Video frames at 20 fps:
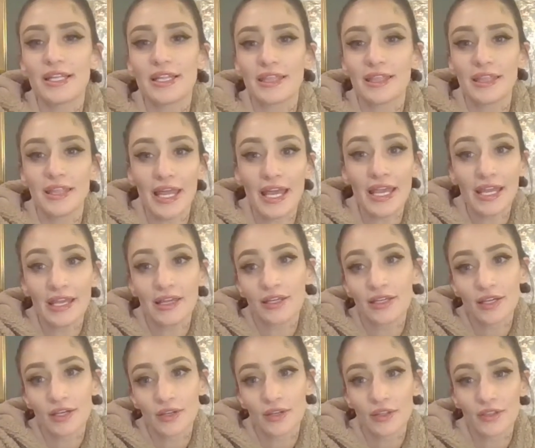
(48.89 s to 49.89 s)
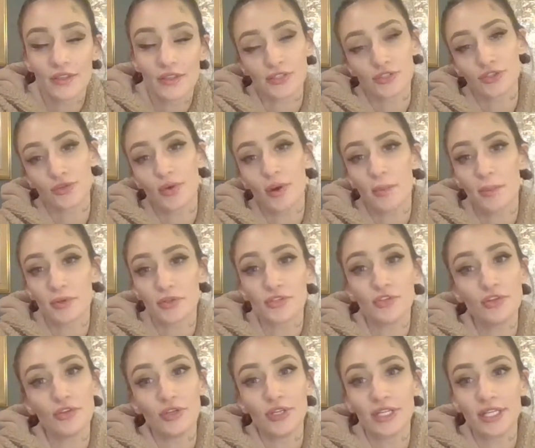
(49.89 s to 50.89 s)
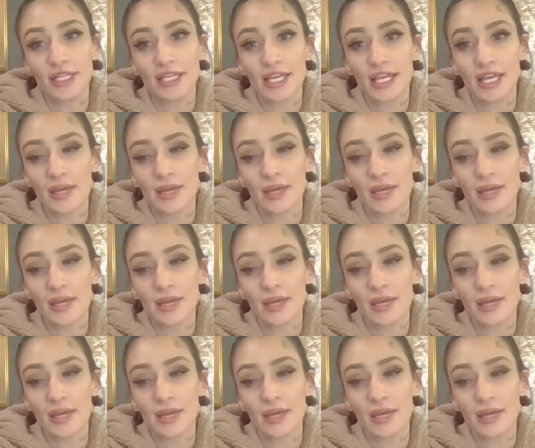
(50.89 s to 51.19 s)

like this new opportunity.